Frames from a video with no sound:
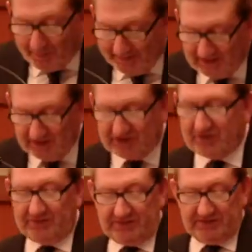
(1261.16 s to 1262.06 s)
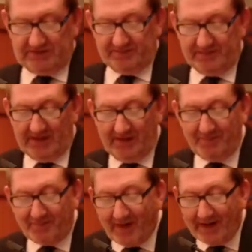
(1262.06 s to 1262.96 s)
been consulted. In
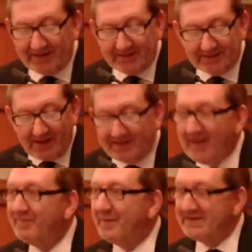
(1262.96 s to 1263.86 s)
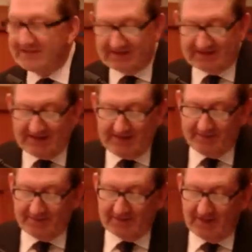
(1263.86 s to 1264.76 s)
fact, they've been
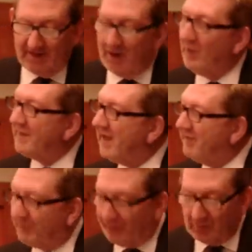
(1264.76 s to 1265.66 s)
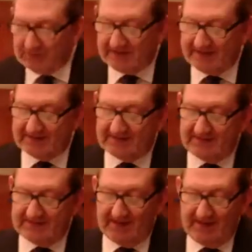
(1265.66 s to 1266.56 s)
deceived. And when they've
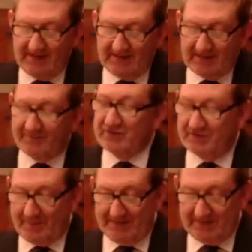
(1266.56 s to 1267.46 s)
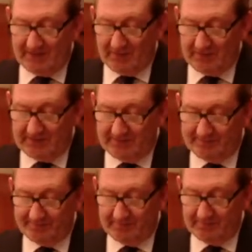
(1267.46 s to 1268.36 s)
protested, they've just been ignored.
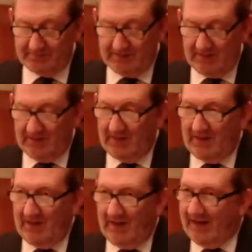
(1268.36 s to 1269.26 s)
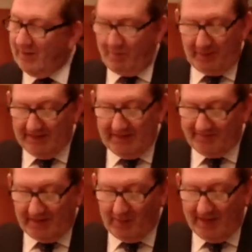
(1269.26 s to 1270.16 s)
I don't believe
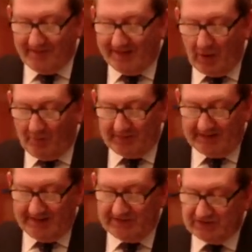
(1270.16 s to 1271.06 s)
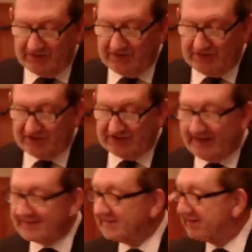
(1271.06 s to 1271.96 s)
that we have any obligation to just
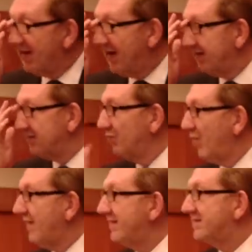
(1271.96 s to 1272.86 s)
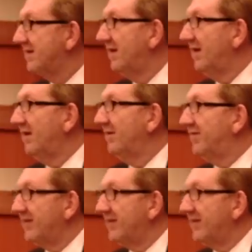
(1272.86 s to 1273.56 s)
stand aside and wait for